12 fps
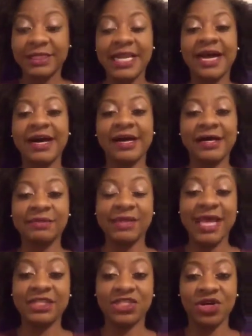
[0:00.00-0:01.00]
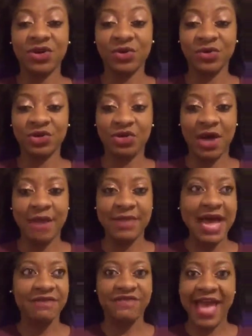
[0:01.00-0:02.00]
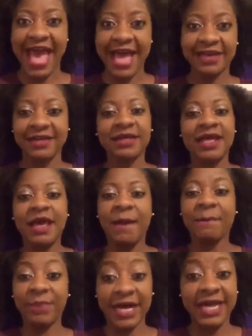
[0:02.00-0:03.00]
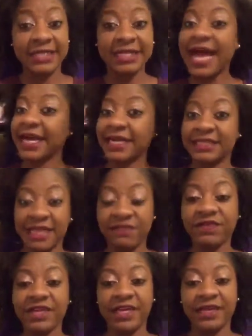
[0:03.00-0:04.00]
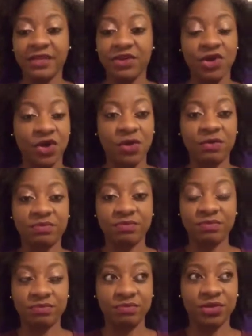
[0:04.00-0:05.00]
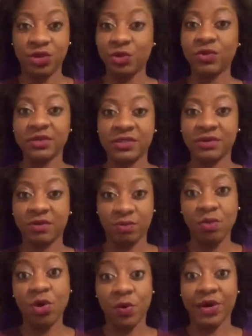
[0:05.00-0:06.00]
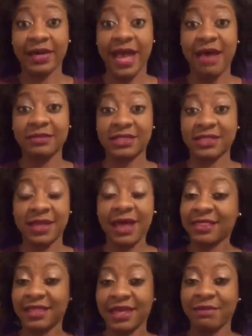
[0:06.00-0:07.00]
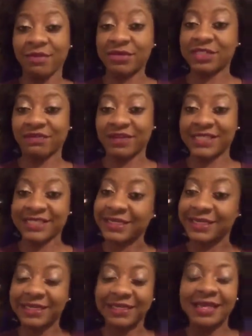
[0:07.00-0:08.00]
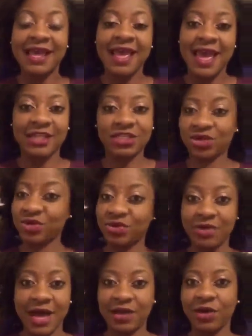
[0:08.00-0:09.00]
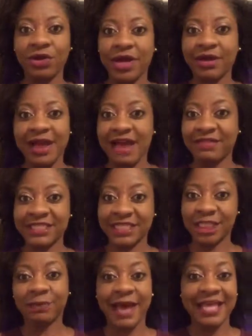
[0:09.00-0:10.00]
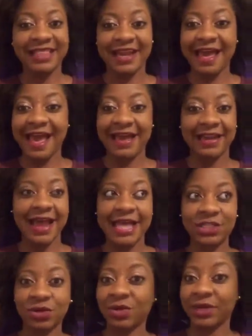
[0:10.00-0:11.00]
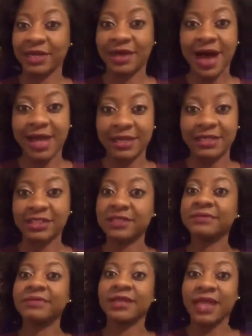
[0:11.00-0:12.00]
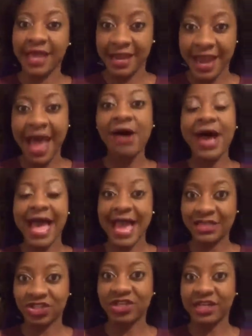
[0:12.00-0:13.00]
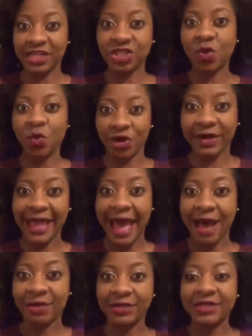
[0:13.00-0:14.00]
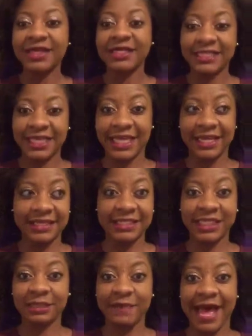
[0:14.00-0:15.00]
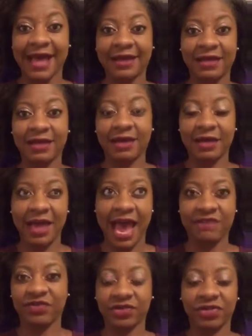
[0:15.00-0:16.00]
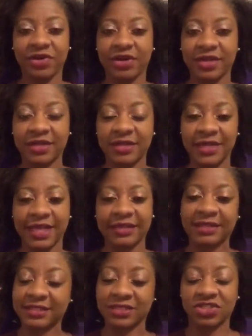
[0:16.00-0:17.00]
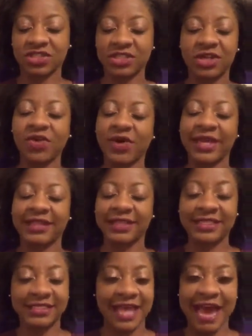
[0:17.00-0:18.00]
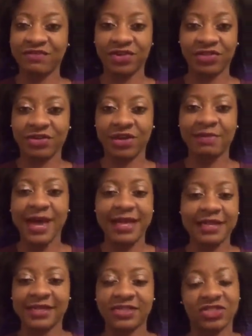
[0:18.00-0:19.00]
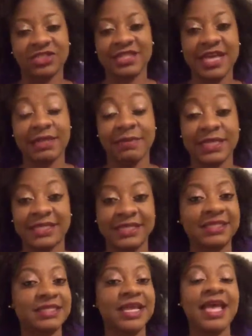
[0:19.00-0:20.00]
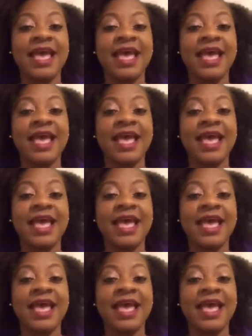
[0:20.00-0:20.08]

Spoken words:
And so, I'm not fat, but I could definitely, use more workouts. I think most of us could. And so, I no longer have the six pack that I had in high school and college. And now I actually need to work out to get a six pack after 30. Like, this is just annoying. This after 30 body is just not the business.